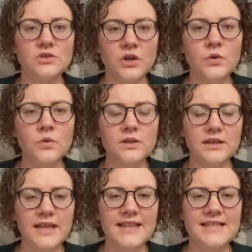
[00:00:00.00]
Don't
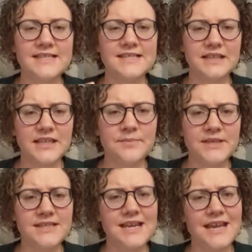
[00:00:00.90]
let these
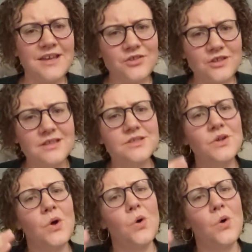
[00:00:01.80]
limitations